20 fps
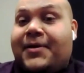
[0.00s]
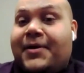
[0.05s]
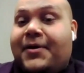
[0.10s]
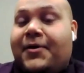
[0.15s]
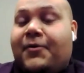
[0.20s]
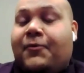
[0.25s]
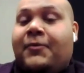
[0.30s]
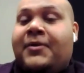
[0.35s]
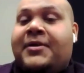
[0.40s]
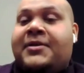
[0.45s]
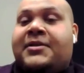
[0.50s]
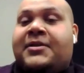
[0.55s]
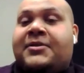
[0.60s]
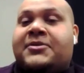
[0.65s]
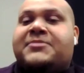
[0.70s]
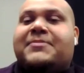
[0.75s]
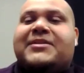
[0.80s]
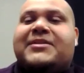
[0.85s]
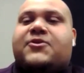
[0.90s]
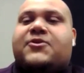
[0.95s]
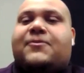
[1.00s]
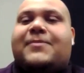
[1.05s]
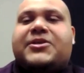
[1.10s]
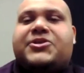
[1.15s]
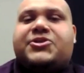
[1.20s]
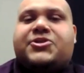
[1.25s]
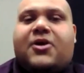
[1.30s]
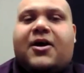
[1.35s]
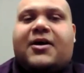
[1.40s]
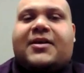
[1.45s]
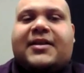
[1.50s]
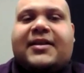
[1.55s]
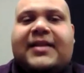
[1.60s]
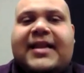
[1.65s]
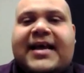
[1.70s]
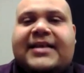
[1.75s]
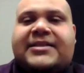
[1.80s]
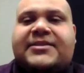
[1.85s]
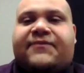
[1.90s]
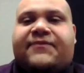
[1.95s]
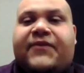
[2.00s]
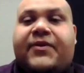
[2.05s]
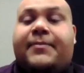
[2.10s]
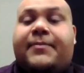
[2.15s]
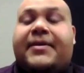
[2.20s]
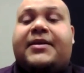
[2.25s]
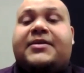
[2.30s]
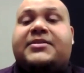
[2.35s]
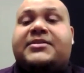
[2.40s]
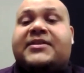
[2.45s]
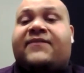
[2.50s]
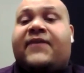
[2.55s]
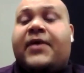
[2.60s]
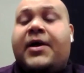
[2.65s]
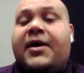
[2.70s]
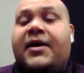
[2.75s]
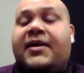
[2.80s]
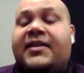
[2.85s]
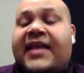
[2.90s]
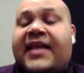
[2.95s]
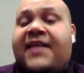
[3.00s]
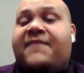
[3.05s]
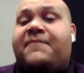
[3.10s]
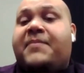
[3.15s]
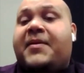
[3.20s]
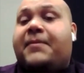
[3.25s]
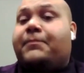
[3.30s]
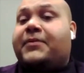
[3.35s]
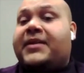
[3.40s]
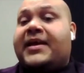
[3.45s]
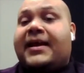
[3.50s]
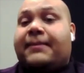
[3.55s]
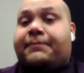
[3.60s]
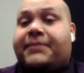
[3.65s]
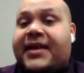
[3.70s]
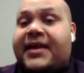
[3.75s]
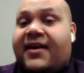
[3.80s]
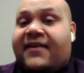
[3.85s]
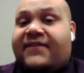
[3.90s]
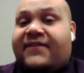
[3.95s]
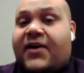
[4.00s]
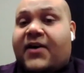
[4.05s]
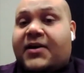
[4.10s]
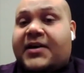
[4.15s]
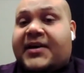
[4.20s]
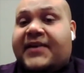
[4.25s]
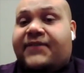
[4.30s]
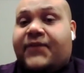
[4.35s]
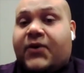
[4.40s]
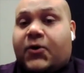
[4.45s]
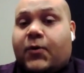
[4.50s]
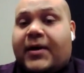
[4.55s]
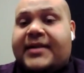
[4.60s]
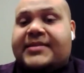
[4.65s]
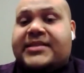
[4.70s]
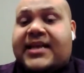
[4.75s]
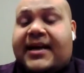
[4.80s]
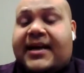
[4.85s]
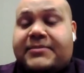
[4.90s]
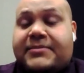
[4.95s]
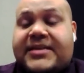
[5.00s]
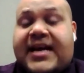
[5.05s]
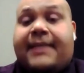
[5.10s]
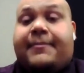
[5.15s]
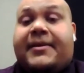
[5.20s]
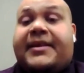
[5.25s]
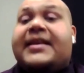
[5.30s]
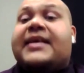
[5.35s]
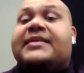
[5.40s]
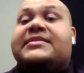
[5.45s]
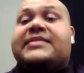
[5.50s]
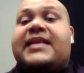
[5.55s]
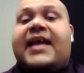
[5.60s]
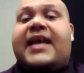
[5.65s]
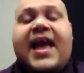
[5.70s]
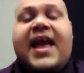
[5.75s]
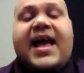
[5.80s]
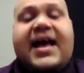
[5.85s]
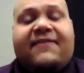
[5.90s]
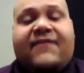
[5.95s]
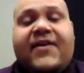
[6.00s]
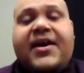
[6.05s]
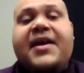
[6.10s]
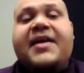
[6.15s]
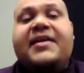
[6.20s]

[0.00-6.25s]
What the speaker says: There's been so much talk in the last few minutes of they've been playing playoff hockey for quite some time. And yes, they have.